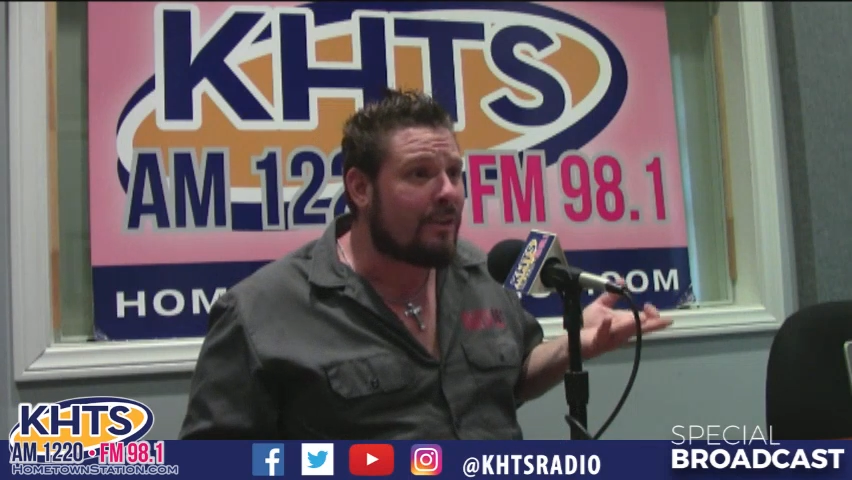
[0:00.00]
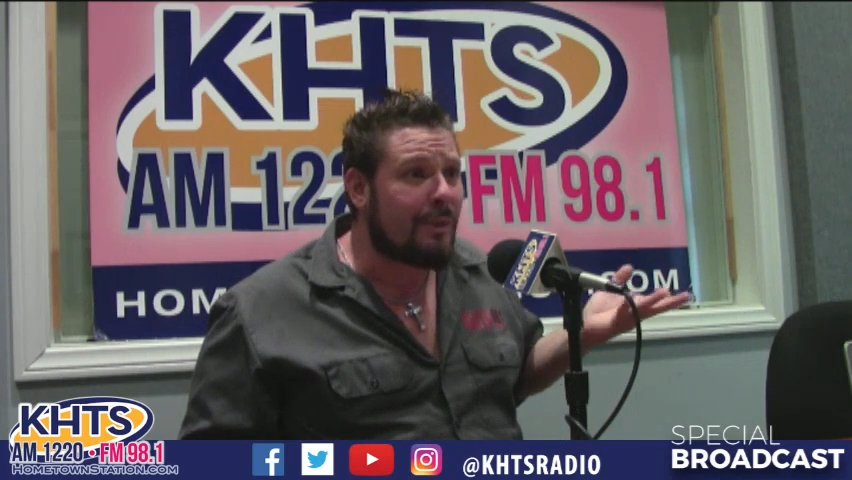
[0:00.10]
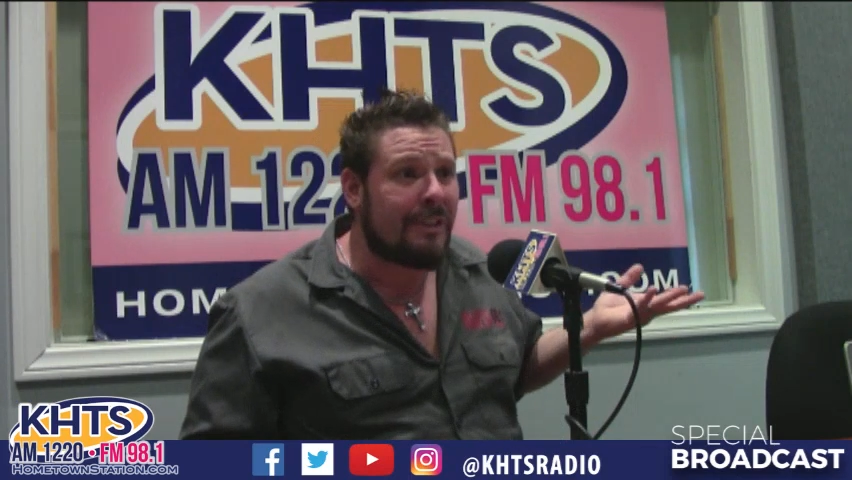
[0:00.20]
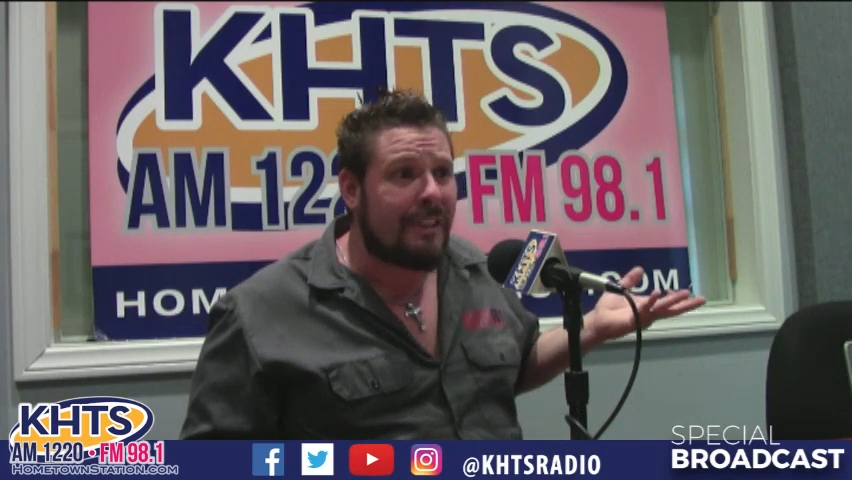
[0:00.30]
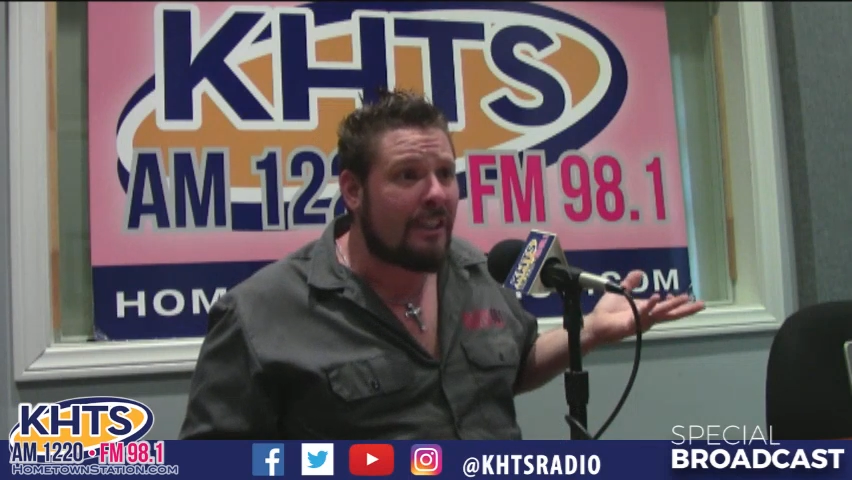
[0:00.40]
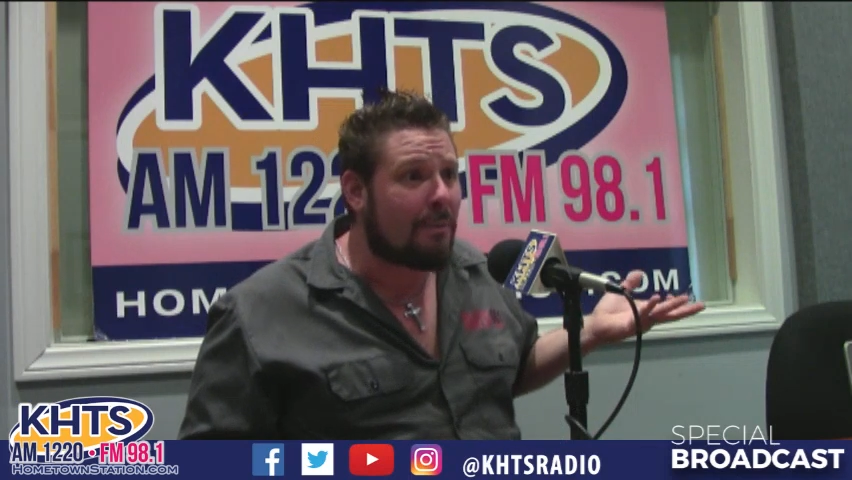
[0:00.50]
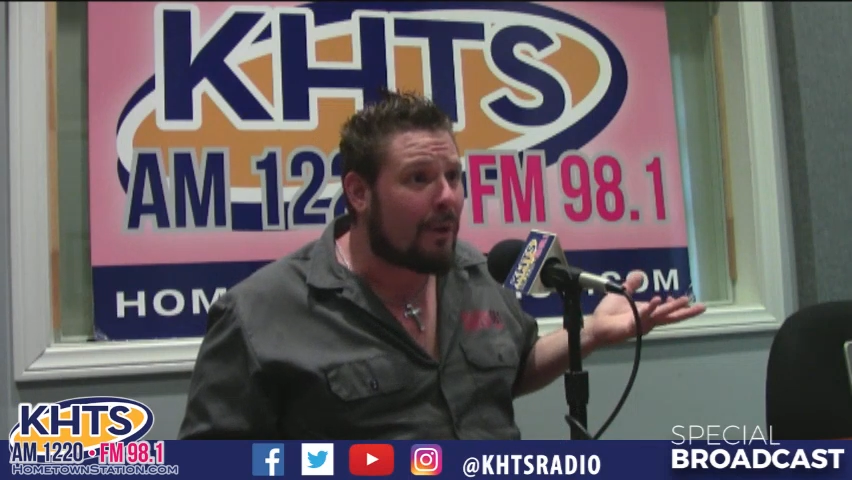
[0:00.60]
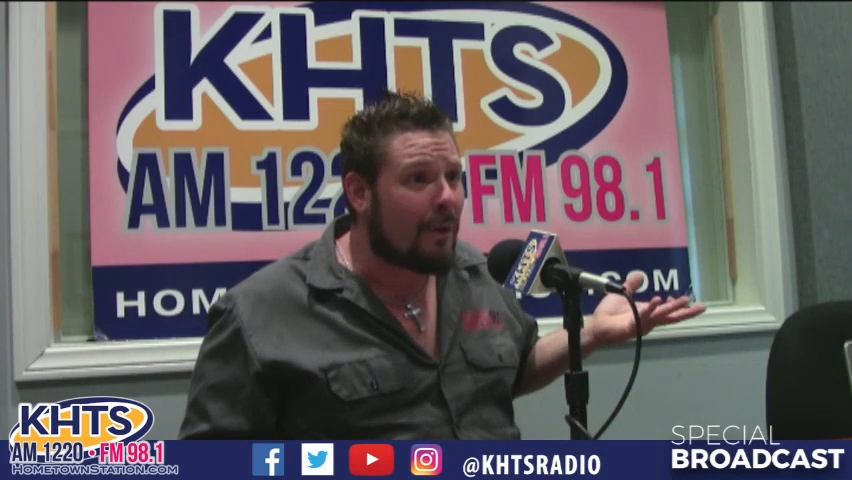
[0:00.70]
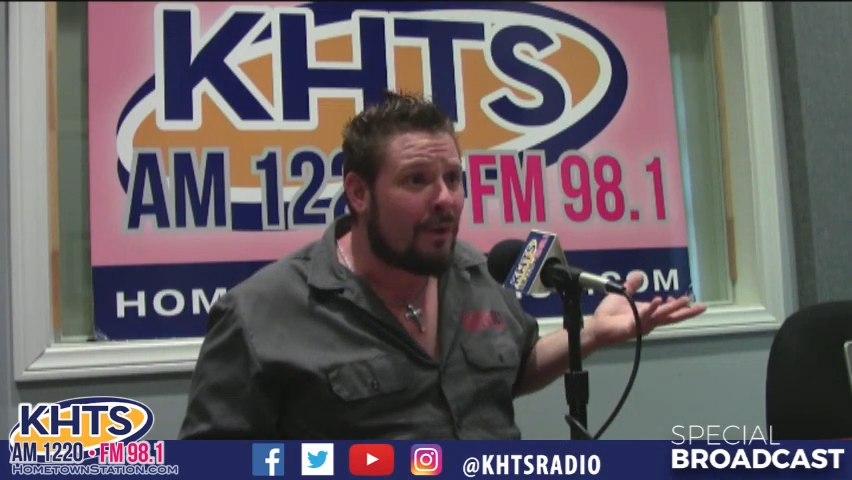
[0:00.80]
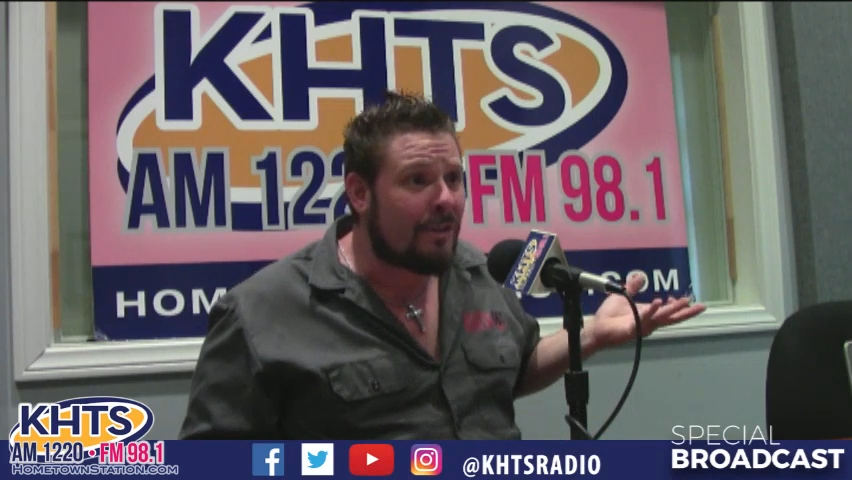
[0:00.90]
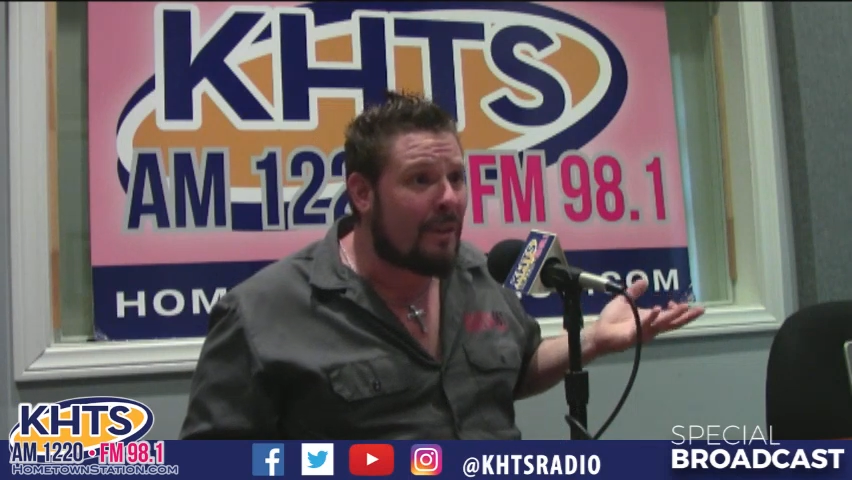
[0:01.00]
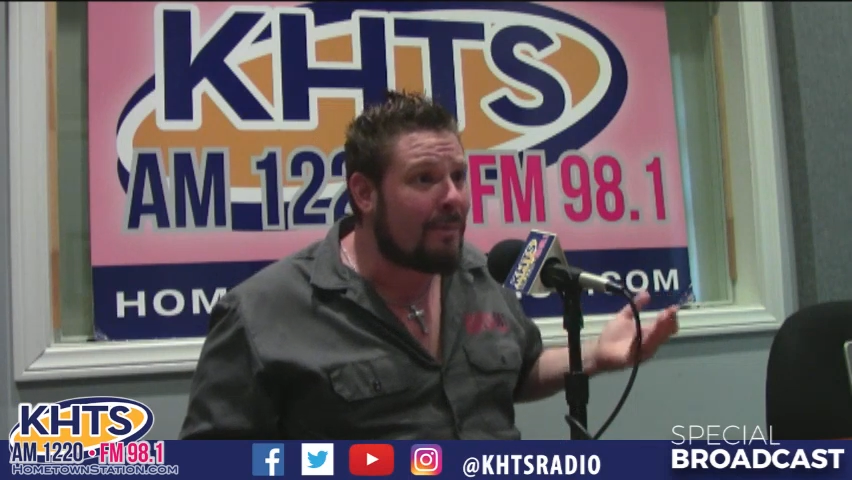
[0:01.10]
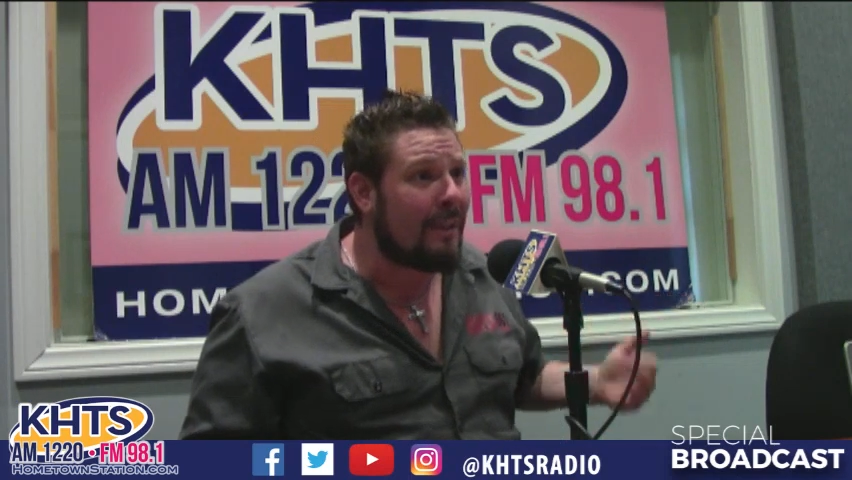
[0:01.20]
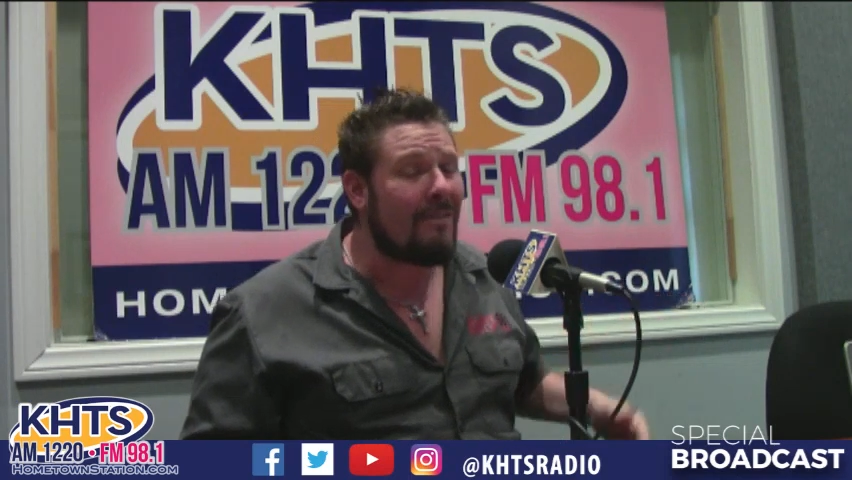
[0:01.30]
3-stage pearl or something,